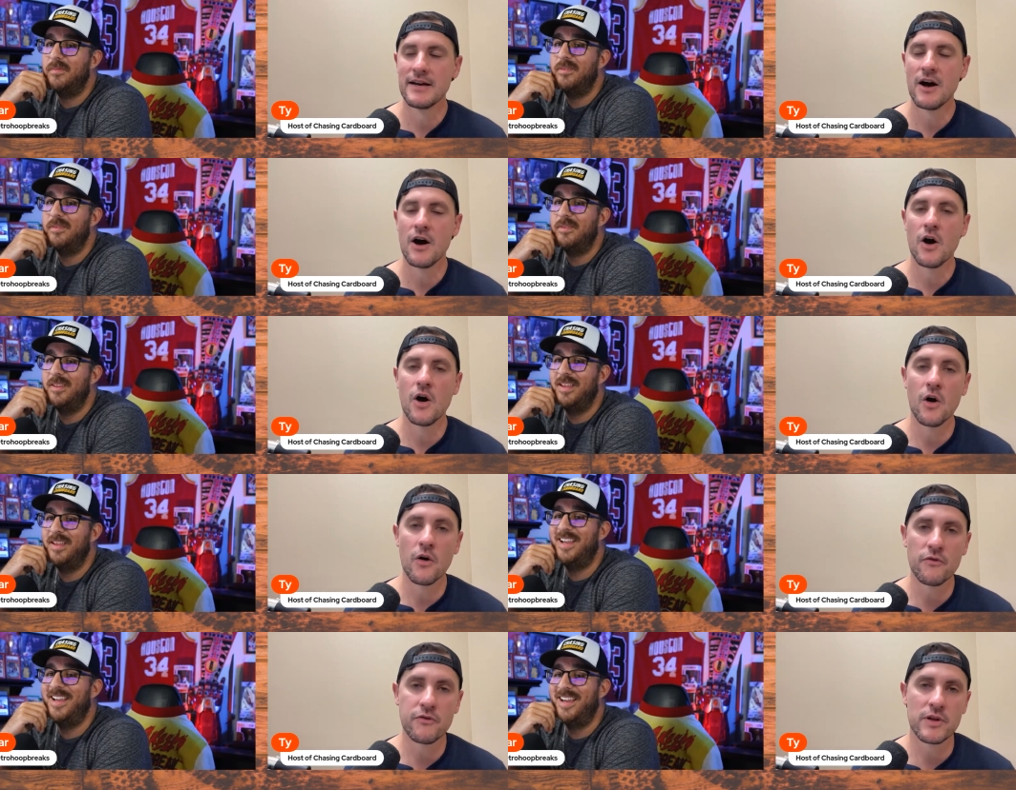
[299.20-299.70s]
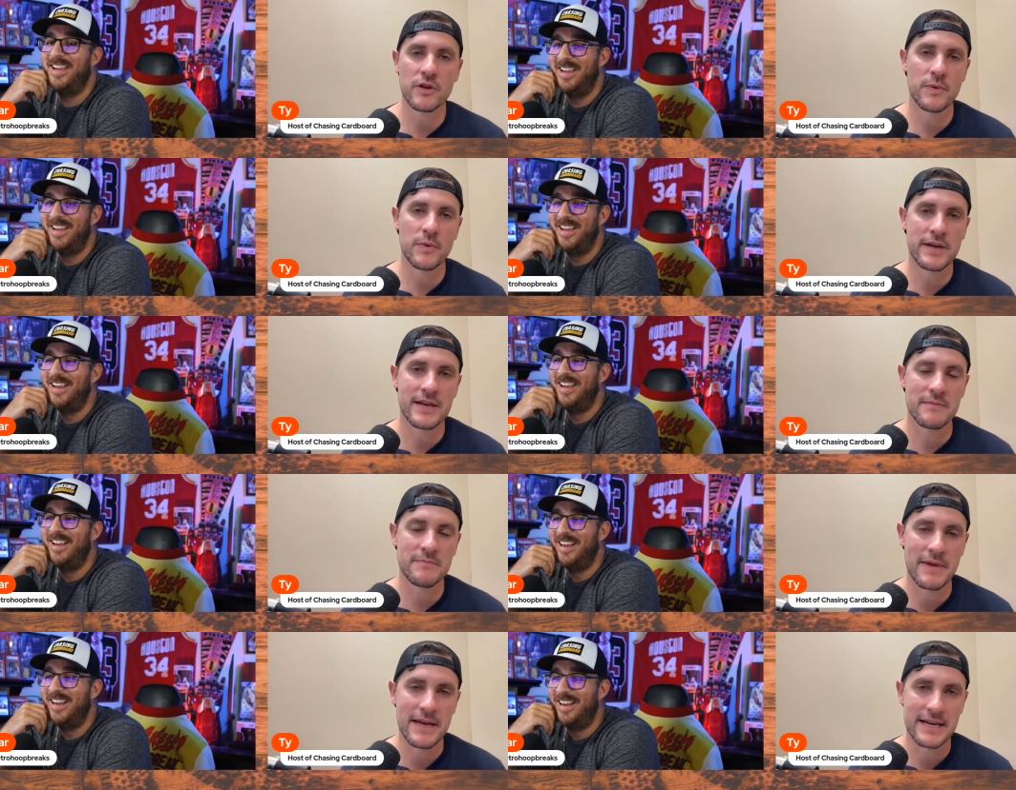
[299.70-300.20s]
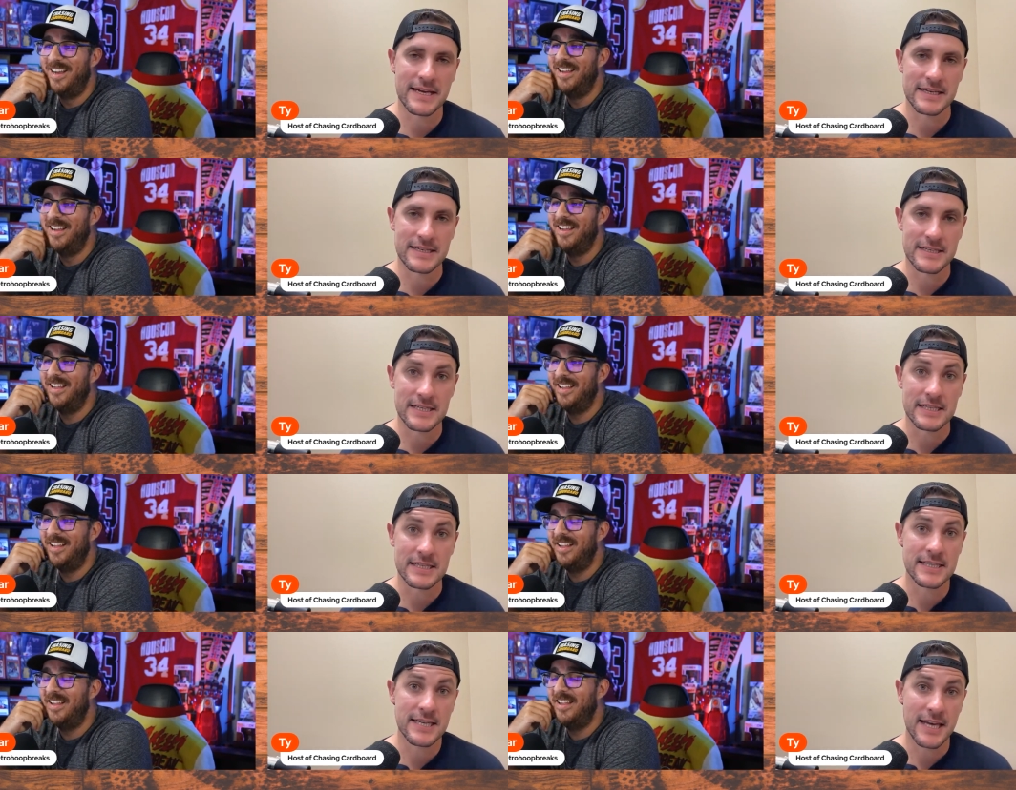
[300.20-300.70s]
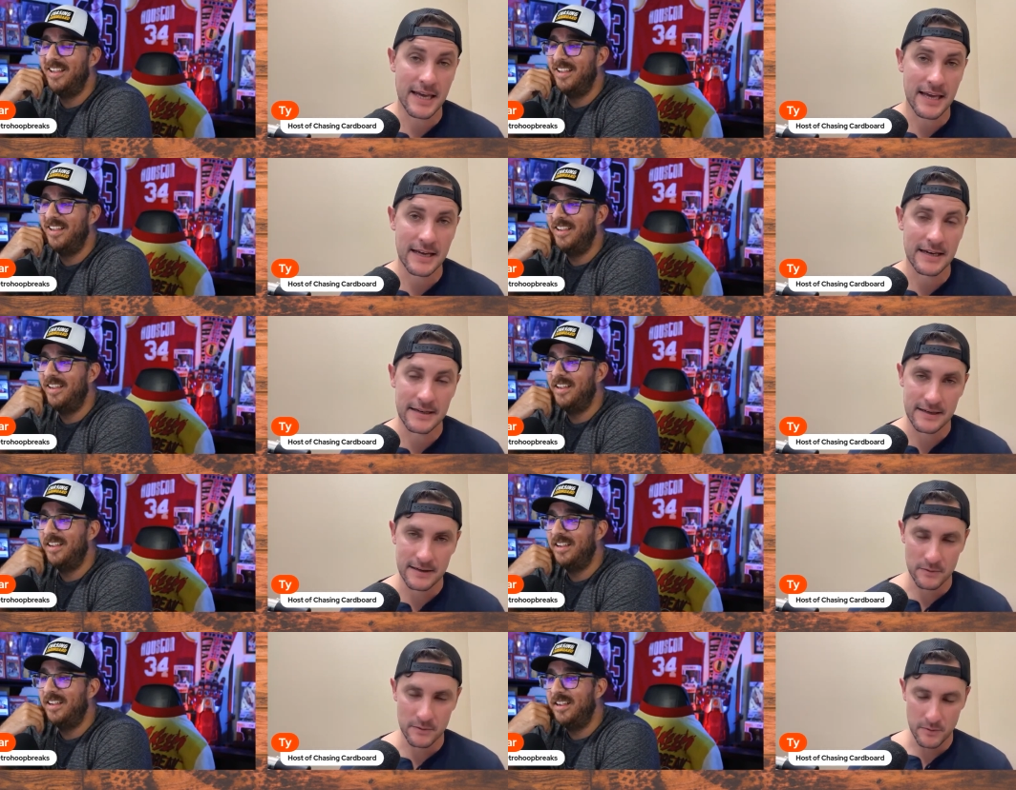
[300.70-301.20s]
Speaker 1: Hopefully, we can make it to ten,
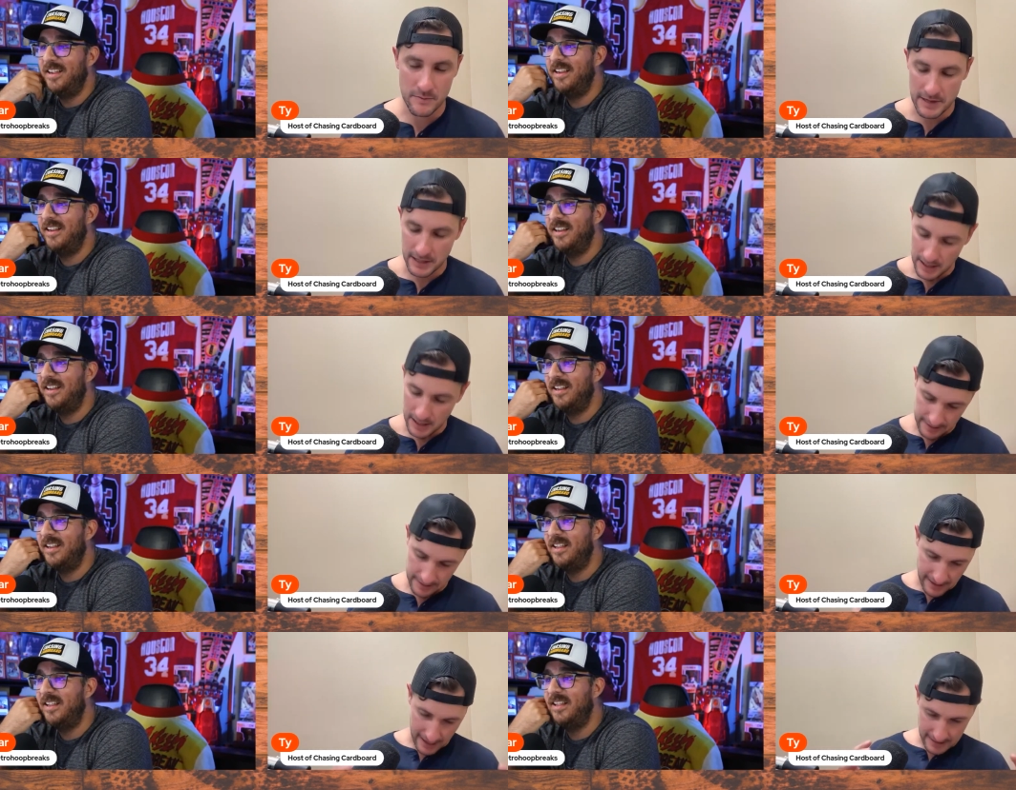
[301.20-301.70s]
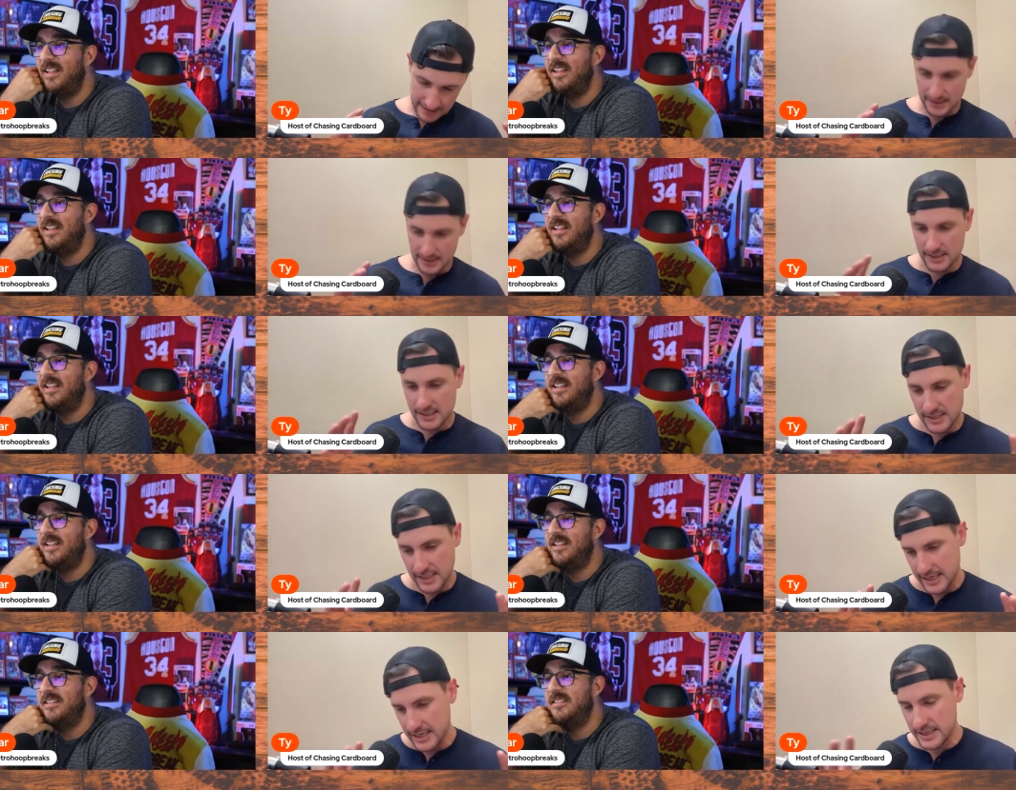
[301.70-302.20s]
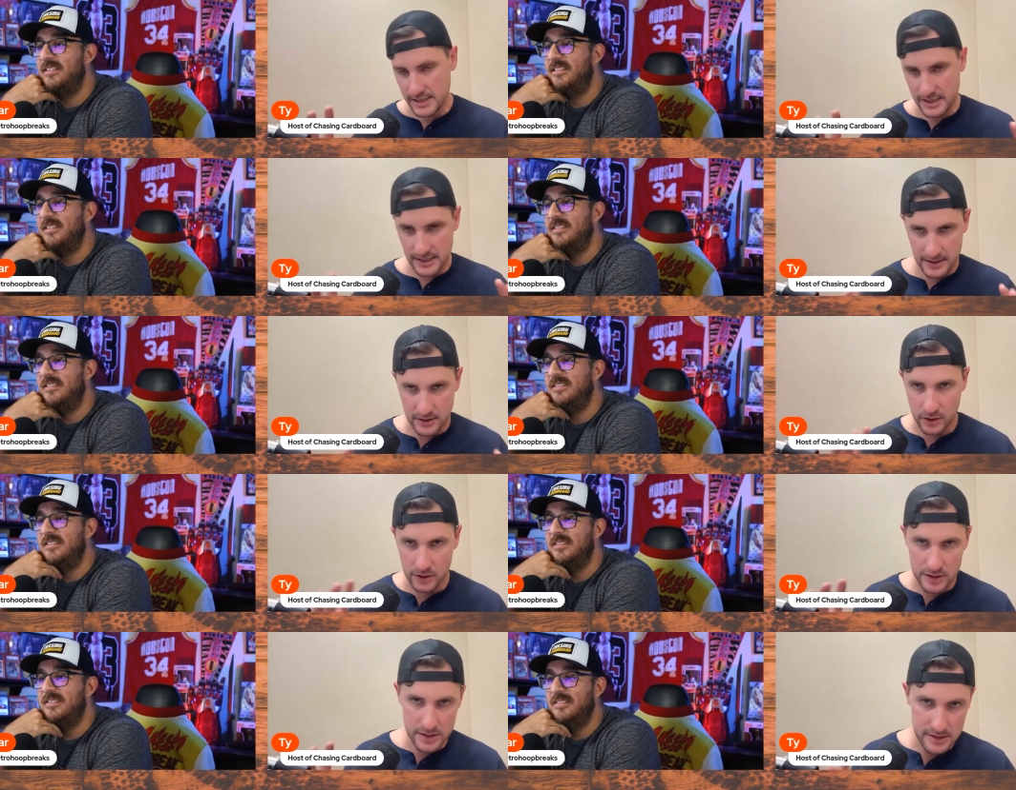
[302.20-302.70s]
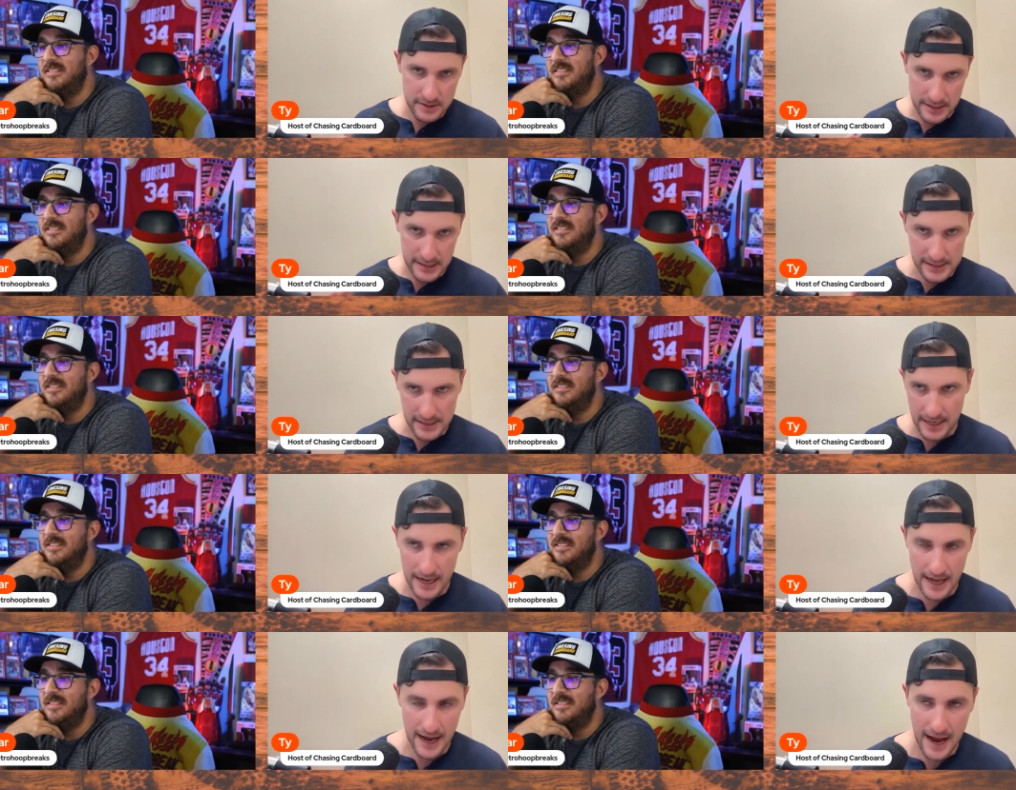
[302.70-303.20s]
and we'd be like, that's a season or a season
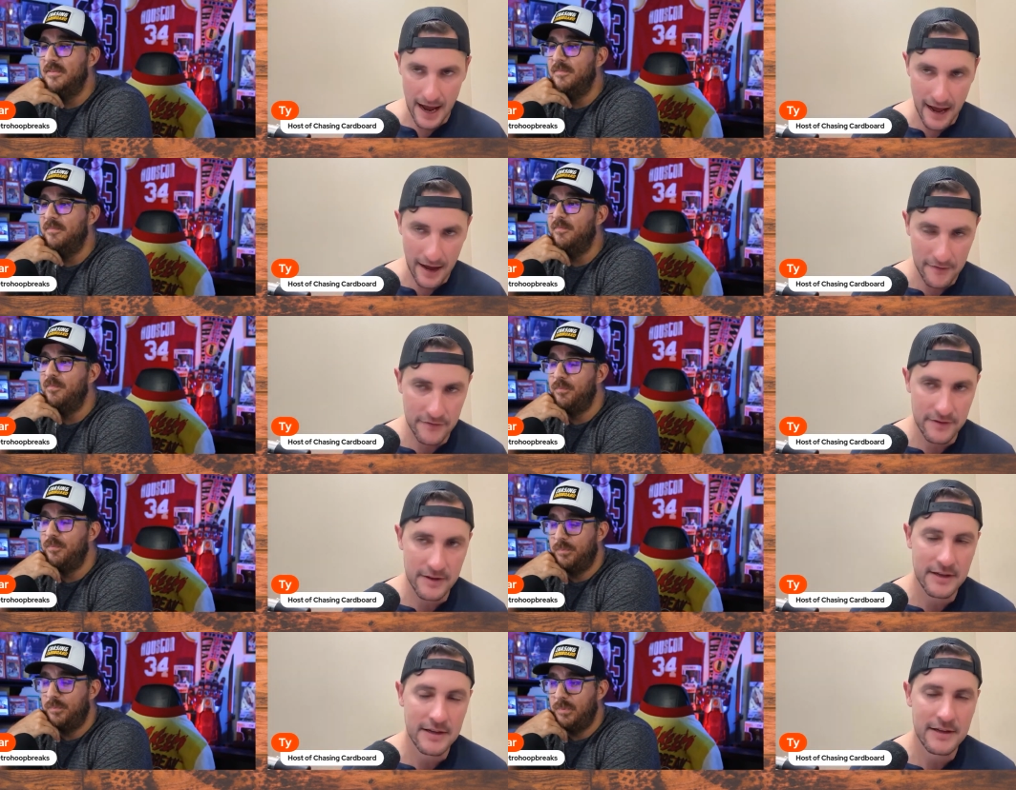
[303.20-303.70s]
and a half.